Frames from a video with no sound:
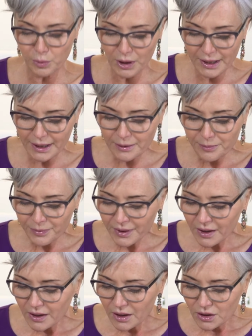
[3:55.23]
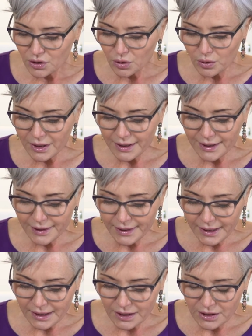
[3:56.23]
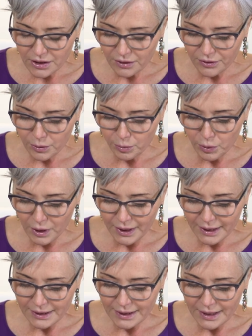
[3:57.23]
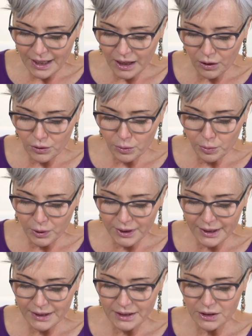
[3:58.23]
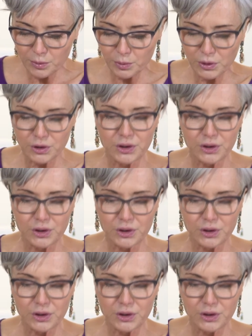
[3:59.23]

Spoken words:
product. So the thickness of the product and how the product is put